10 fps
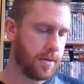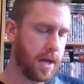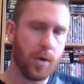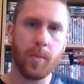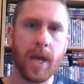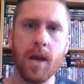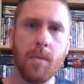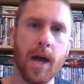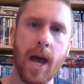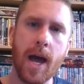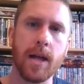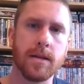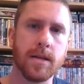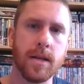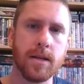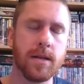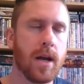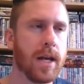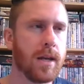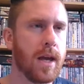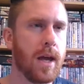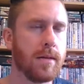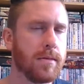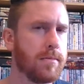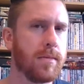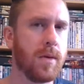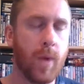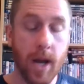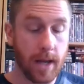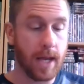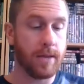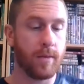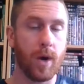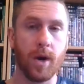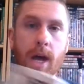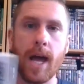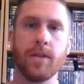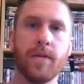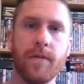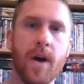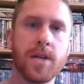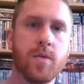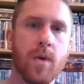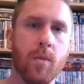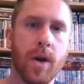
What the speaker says: It'll be in my hands, and it's like when I had the first one,